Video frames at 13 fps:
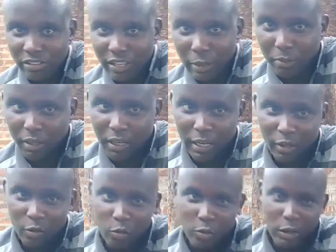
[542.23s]
Mozambique,
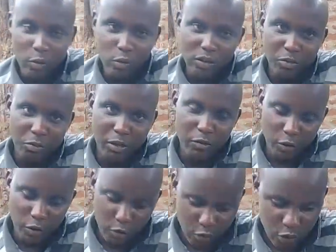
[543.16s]
and you can watch my
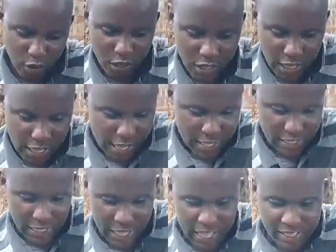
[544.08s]
video,
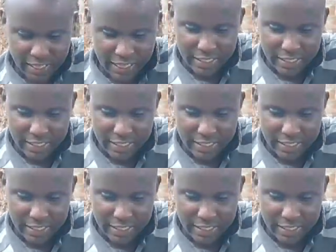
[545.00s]
and other